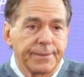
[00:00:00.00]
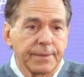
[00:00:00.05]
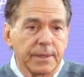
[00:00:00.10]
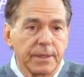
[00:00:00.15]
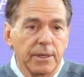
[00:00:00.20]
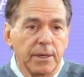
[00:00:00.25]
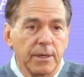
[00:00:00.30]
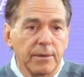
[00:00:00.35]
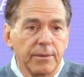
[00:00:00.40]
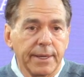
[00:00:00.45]

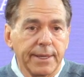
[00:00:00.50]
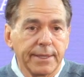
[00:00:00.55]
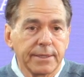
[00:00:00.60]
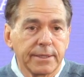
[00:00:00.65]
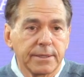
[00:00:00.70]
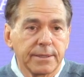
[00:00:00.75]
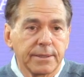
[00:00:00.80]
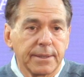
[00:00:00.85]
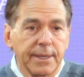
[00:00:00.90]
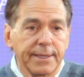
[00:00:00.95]
you know
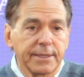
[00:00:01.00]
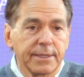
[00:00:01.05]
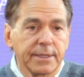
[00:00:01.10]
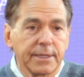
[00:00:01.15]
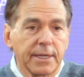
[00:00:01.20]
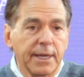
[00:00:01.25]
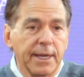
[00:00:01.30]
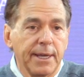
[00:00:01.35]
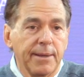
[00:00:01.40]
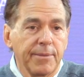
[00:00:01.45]
that's that's
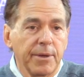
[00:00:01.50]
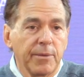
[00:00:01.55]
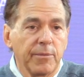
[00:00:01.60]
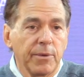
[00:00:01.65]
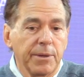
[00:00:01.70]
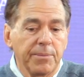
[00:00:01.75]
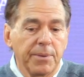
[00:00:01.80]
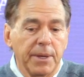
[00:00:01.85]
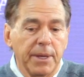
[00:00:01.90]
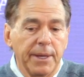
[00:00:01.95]
the game that
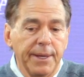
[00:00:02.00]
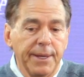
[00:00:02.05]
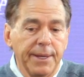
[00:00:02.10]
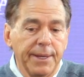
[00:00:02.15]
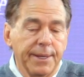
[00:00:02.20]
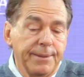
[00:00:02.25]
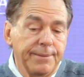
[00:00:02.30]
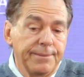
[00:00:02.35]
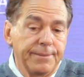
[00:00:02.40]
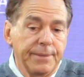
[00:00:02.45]
we play,
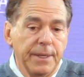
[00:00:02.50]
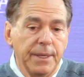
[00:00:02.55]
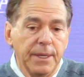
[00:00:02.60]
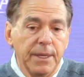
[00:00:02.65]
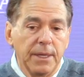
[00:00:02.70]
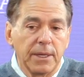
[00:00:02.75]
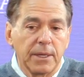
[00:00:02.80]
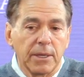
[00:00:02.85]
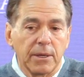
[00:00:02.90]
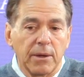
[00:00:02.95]
and
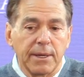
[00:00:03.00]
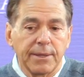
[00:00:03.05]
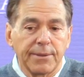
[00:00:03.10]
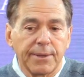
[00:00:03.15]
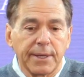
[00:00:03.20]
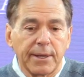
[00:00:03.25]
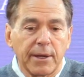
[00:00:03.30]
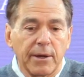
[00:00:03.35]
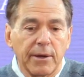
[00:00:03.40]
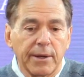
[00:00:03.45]
you know I
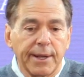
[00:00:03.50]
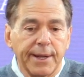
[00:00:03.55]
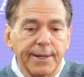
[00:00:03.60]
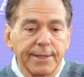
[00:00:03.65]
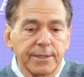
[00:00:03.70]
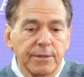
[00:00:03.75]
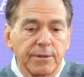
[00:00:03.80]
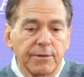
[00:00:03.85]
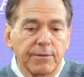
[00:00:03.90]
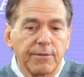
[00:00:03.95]
think our
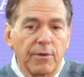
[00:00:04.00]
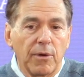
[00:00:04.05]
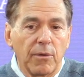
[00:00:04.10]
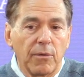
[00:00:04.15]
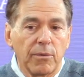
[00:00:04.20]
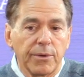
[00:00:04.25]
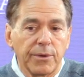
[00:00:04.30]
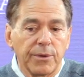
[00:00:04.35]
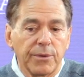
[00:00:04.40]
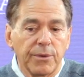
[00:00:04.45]
guys look
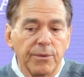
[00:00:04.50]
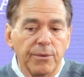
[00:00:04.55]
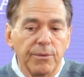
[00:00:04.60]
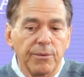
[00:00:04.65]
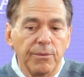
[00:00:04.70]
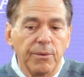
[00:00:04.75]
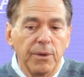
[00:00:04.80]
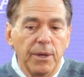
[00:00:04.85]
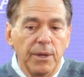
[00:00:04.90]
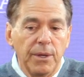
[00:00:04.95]
forward
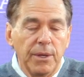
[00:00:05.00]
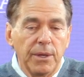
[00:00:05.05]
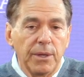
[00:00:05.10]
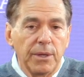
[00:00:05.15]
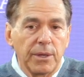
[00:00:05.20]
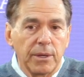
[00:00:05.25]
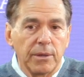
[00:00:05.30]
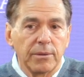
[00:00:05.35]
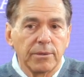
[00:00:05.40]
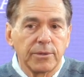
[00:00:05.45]
to
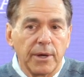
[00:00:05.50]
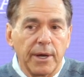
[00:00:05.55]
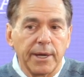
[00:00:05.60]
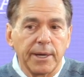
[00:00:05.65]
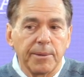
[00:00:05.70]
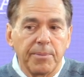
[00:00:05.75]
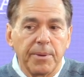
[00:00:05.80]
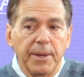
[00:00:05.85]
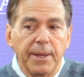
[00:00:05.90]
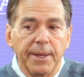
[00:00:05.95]
you know trying
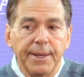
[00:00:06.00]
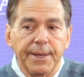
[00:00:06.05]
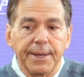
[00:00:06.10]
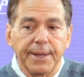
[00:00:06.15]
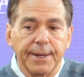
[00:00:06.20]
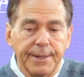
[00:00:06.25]
to play.